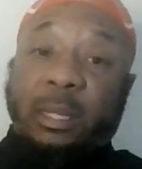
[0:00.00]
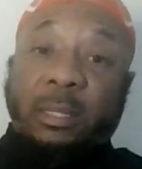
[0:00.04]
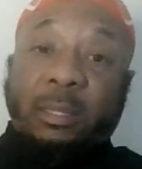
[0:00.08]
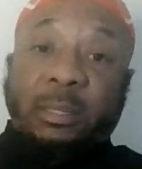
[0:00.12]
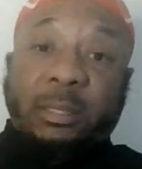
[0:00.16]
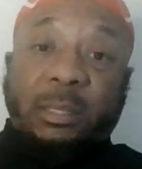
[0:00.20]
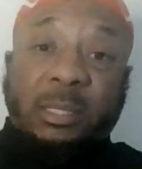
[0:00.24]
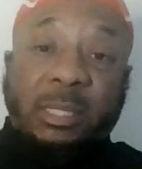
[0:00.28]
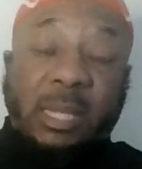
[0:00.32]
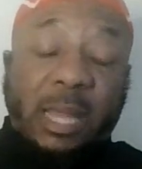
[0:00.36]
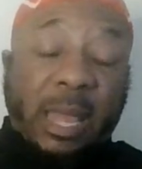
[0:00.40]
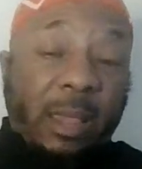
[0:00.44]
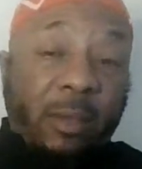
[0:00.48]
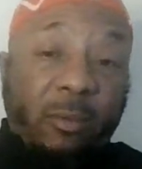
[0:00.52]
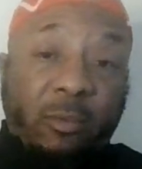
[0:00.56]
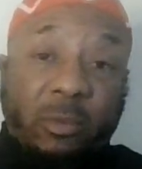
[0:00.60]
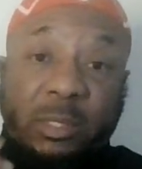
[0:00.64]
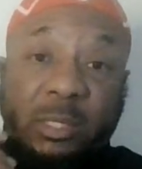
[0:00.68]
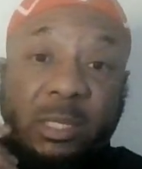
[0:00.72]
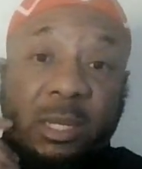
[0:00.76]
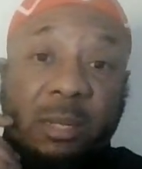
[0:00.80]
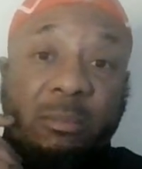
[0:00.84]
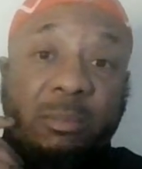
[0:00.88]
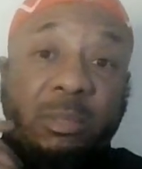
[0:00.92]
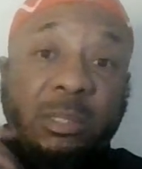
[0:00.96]
Same with
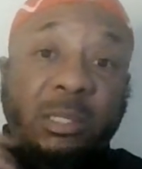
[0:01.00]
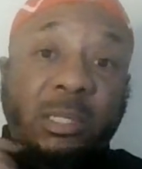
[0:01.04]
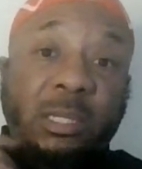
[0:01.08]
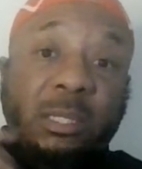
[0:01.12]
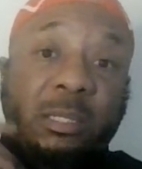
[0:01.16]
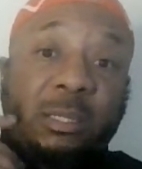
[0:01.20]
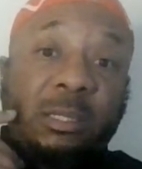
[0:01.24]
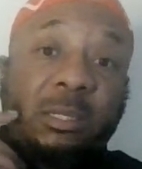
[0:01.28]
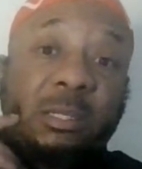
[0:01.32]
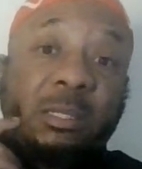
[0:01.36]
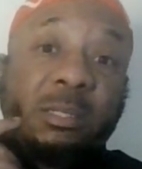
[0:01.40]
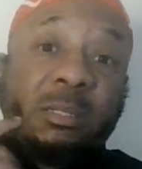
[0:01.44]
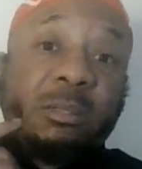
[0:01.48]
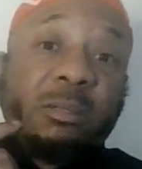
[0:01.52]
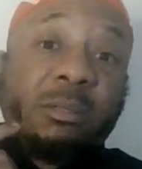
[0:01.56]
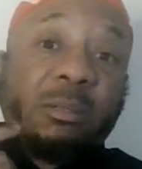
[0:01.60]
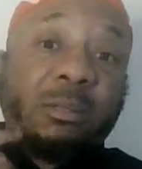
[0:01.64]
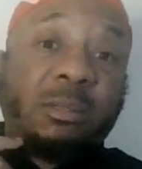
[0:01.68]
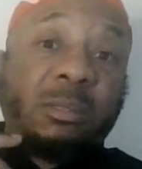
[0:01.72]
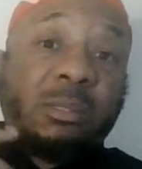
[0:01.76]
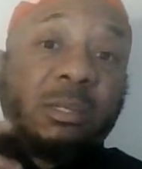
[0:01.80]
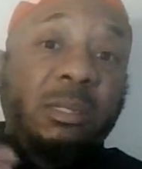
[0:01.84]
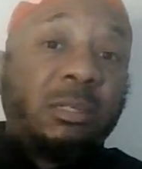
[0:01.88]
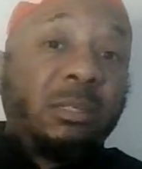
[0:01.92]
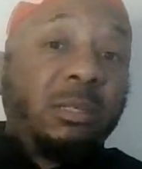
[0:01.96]
some sisters.
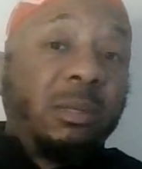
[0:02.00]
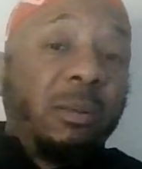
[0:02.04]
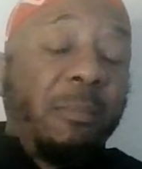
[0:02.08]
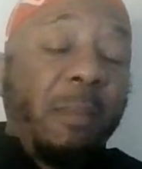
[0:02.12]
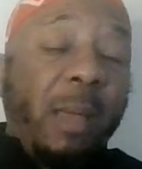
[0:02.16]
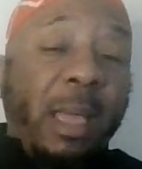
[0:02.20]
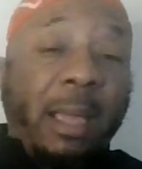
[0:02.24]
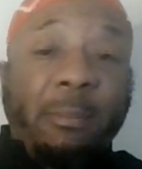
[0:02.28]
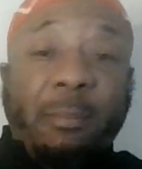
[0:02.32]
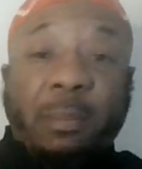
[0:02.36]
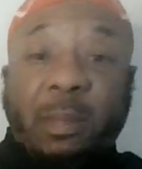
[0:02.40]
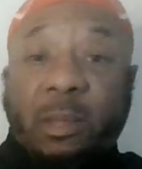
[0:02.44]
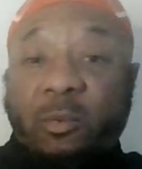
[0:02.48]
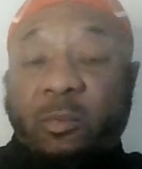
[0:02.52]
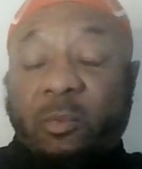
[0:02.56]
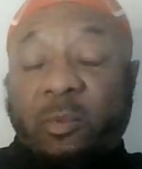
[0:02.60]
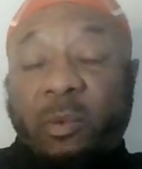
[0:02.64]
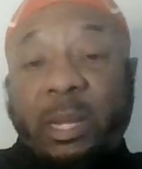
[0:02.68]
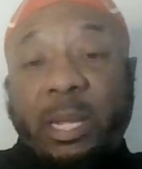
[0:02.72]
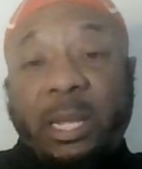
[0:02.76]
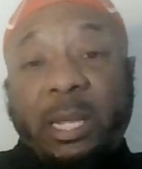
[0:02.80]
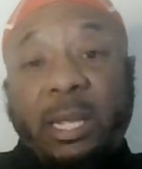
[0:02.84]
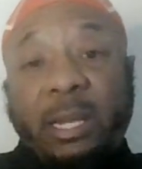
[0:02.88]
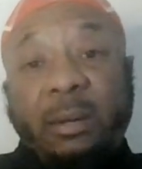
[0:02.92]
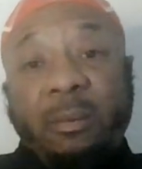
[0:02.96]
Sister might be
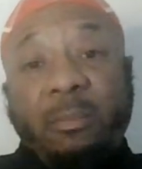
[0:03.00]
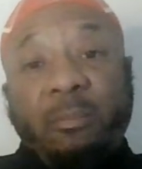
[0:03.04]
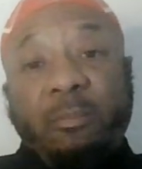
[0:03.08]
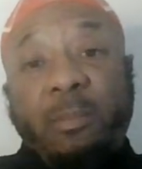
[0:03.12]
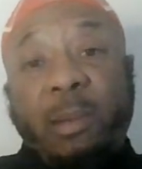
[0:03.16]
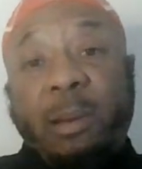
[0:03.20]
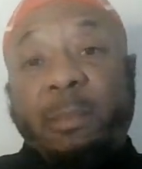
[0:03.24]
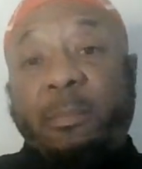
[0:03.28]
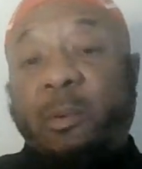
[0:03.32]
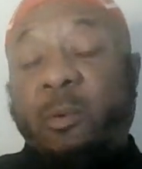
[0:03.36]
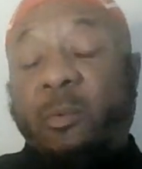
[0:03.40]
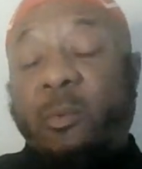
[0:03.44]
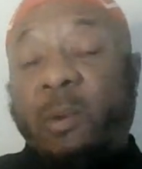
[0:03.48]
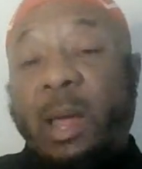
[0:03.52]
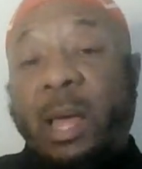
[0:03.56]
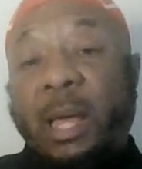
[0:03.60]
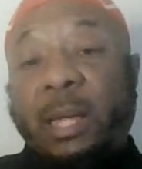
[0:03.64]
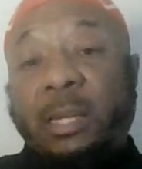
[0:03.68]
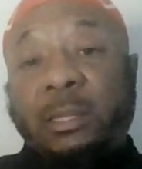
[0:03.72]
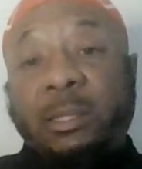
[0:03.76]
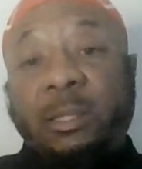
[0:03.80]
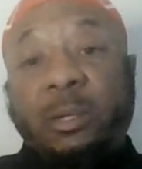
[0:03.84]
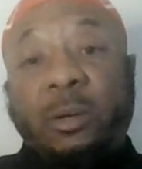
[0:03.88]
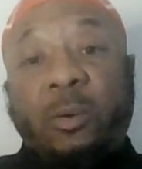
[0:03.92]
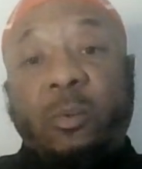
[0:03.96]
reading,
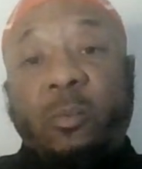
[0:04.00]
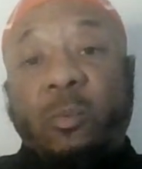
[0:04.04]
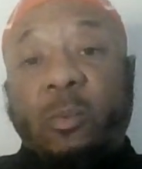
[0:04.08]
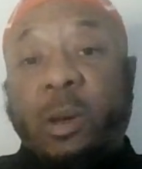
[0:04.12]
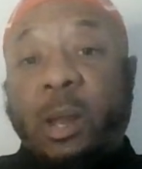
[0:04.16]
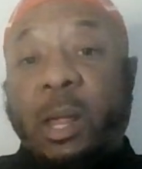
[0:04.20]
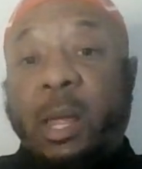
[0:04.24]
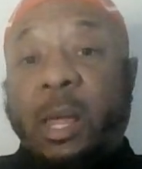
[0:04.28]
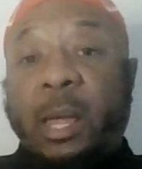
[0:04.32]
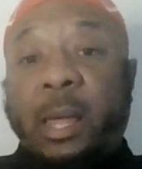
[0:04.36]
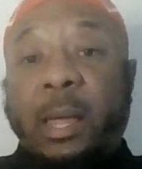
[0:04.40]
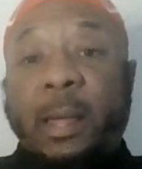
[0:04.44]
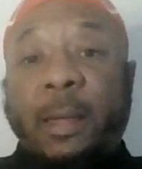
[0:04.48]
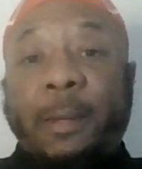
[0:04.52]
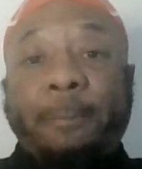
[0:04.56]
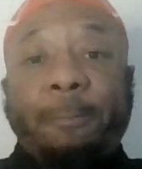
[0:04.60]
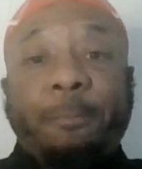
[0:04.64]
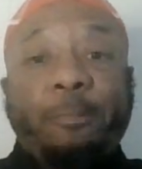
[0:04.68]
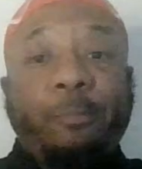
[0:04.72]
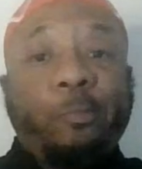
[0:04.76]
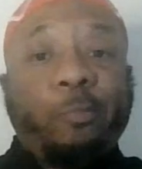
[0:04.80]
memorizing Quran,